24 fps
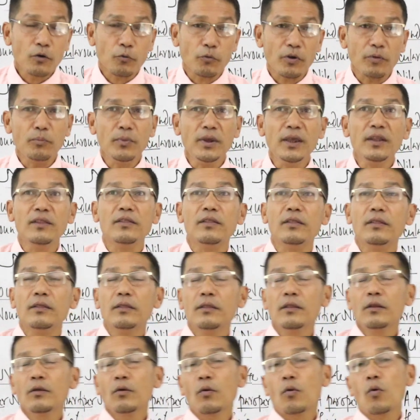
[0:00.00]
we
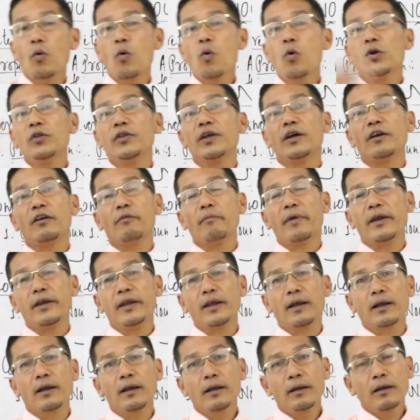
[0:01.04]
mean all the
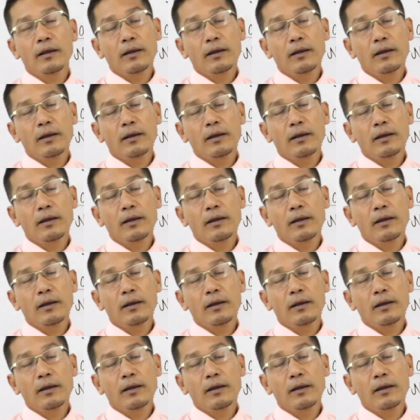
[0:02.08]
remaining